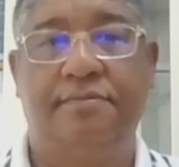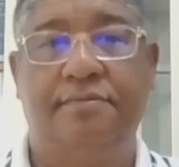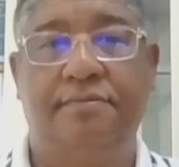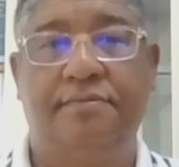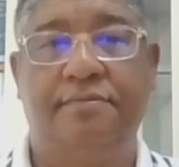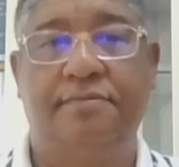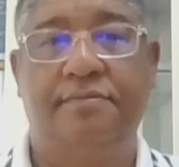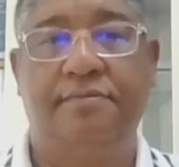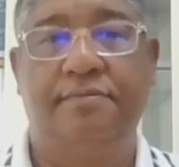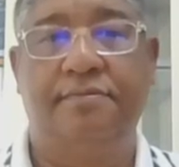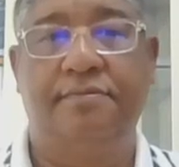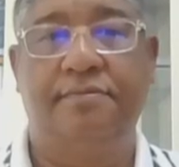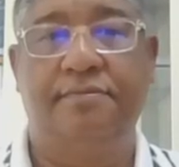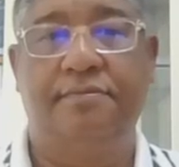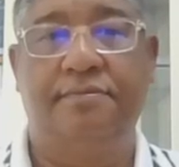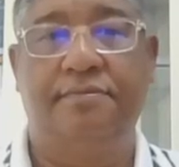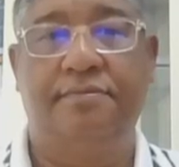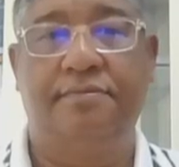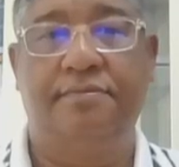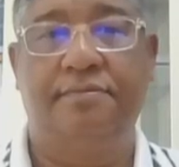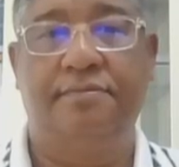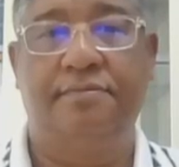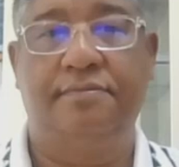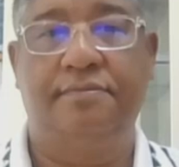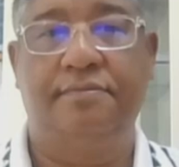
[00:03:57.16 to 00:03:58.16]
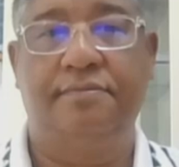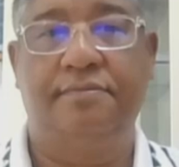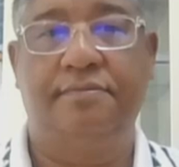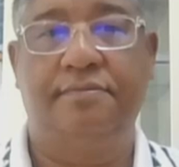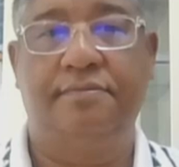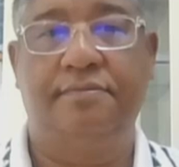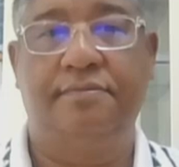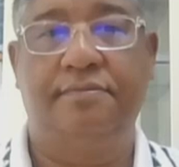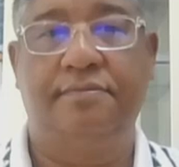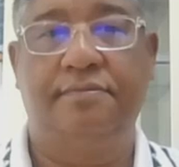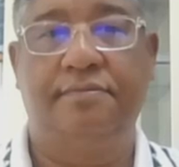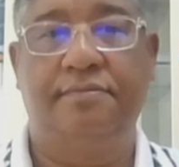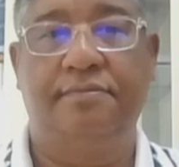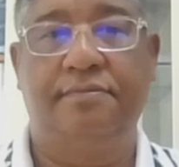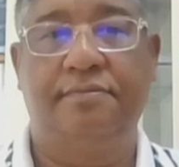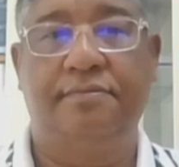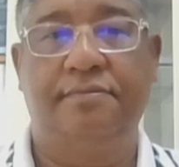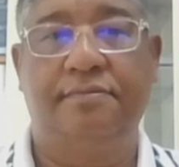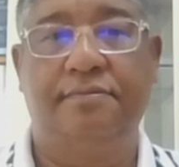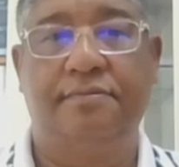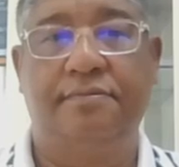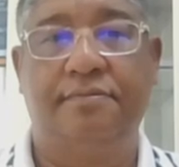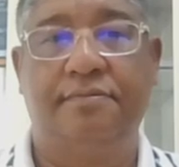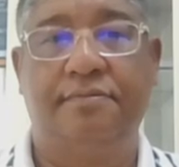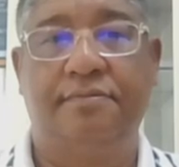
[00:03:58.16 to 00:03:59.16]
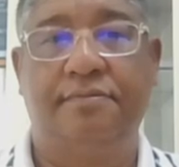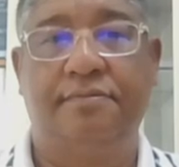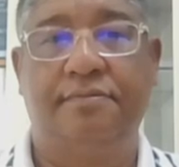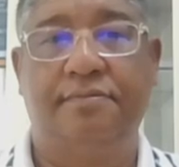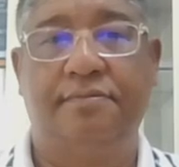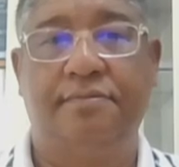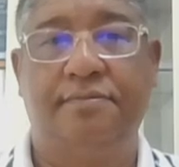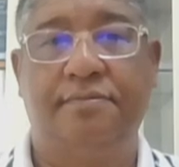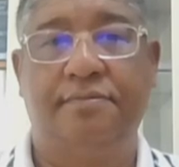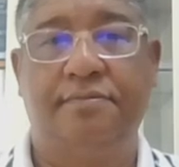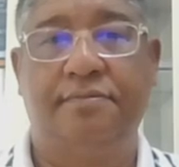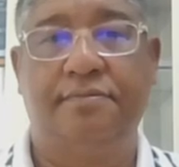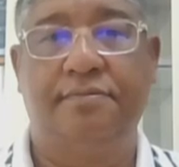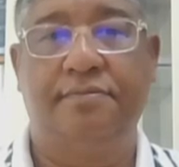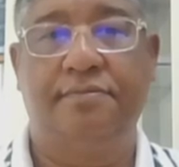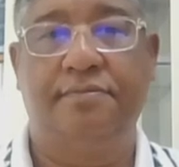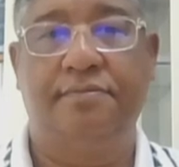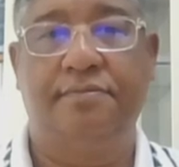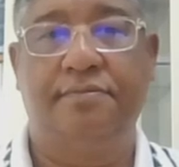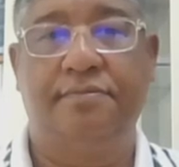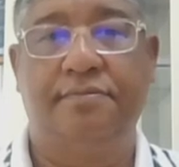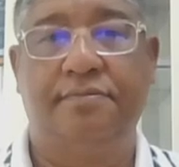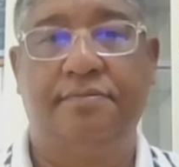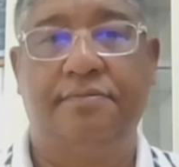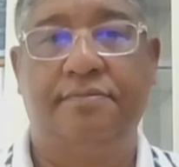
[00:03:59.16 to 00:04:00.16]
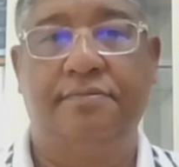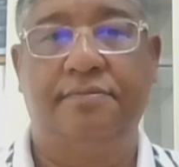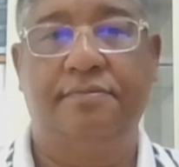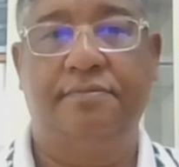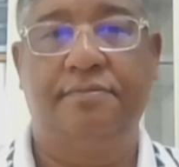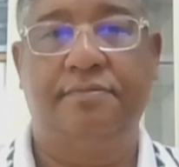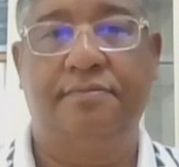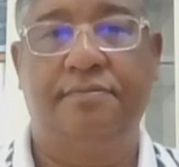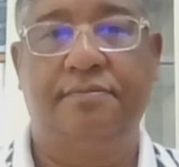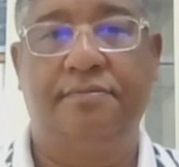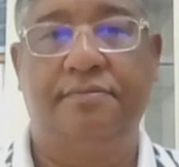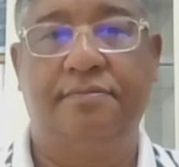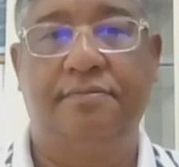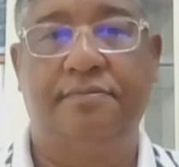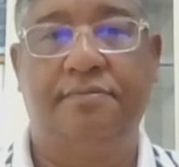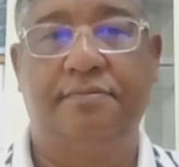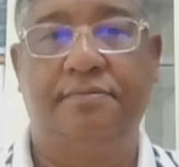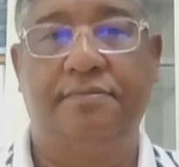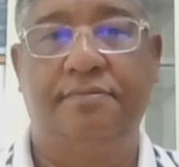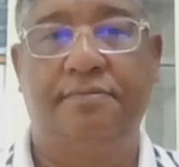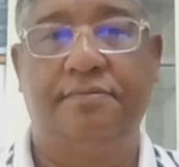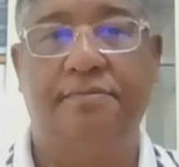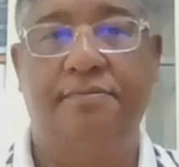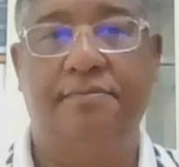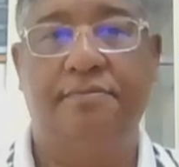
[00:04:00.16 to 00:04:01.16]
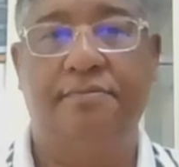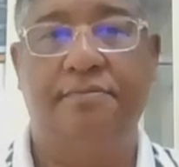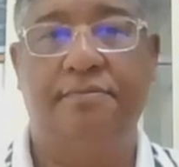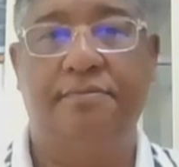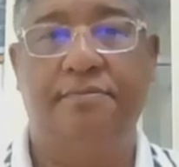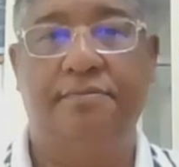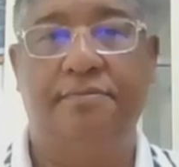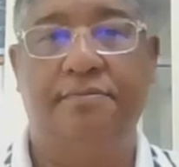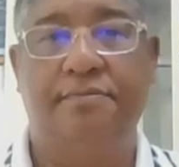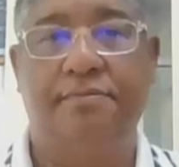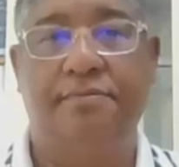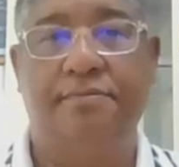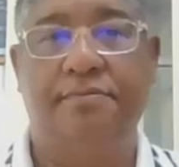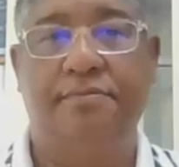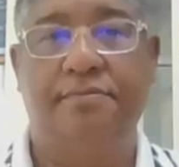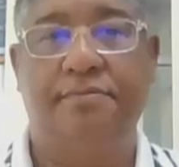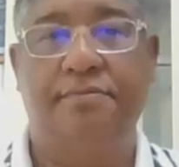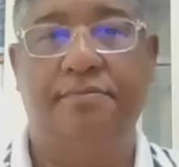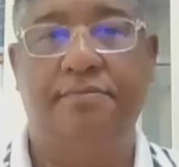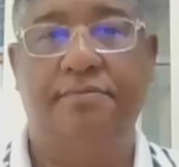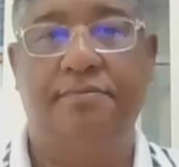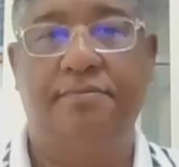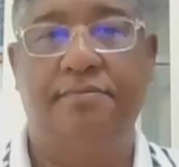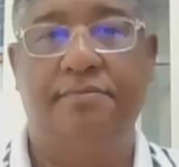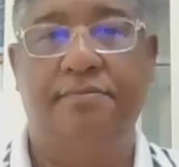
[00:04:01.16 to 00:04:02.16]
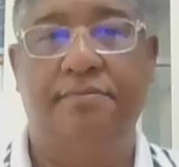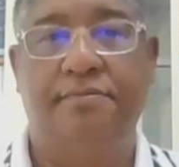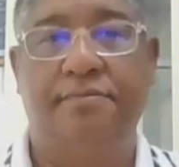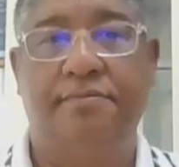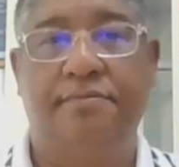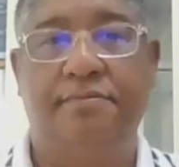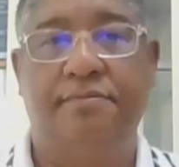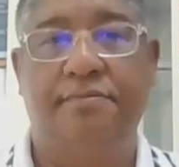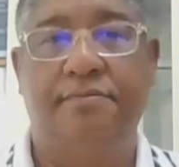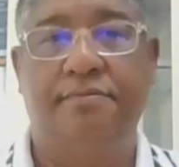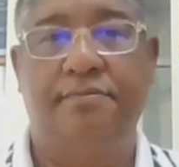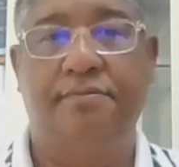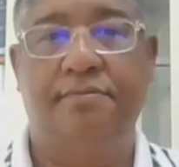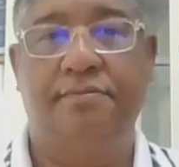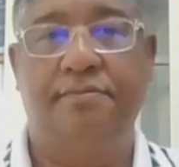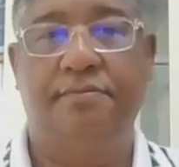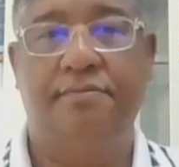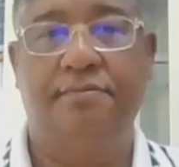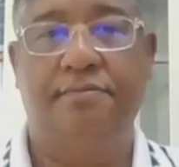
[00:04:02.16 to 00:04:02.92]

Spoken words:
(not speaking)